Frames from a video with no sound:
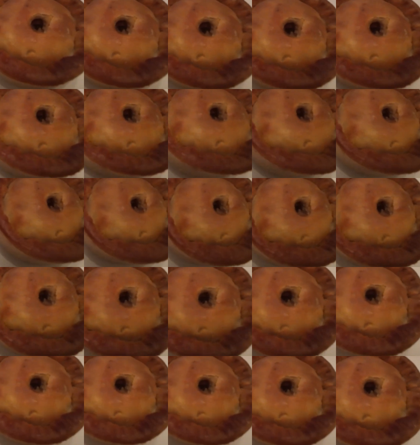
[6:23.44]
pie kind of
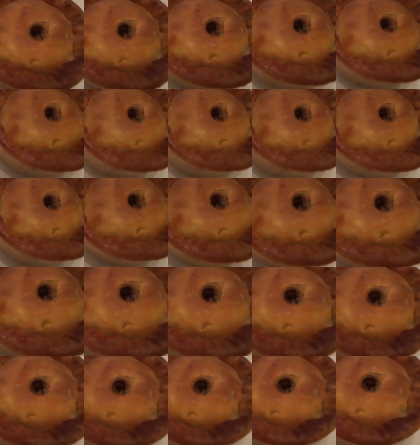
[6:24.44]
thing. It
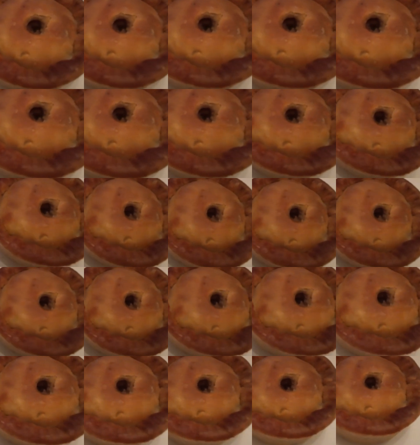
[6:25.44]
doesn't really have one. It's
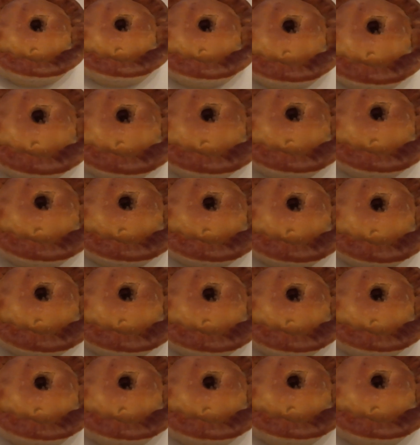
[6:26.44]
kind of,
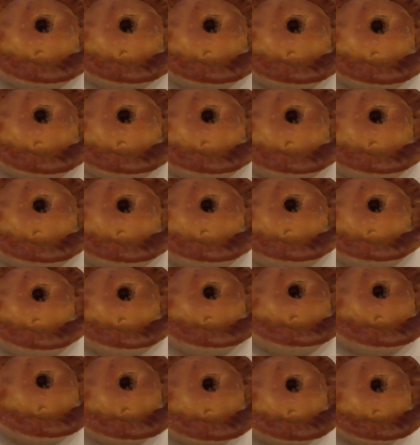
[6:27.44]
yeah,
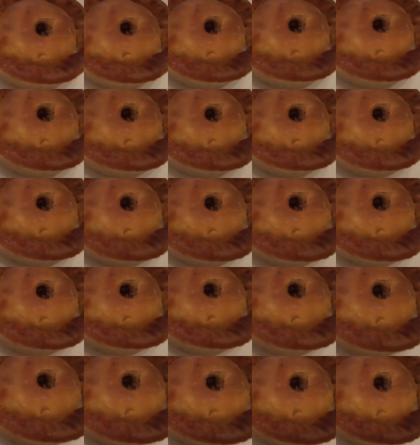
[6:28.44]
kind of
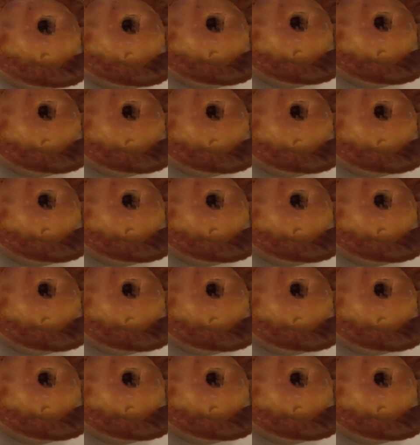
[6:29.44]
dry